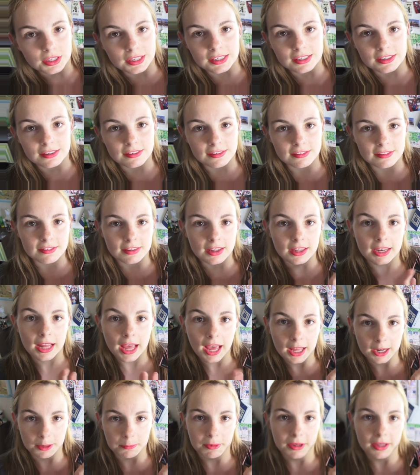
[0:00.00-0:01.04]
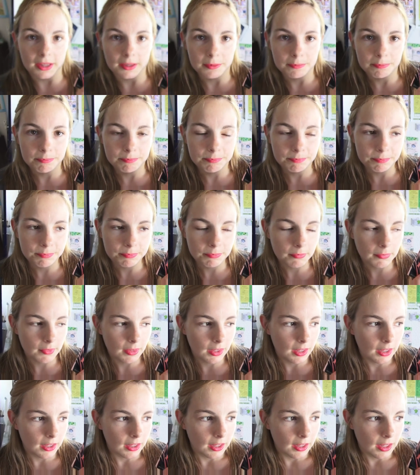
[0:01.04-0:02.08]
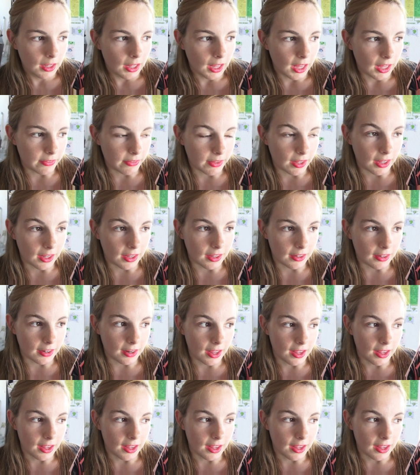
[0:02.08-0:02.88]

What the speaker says: is an anime. And then,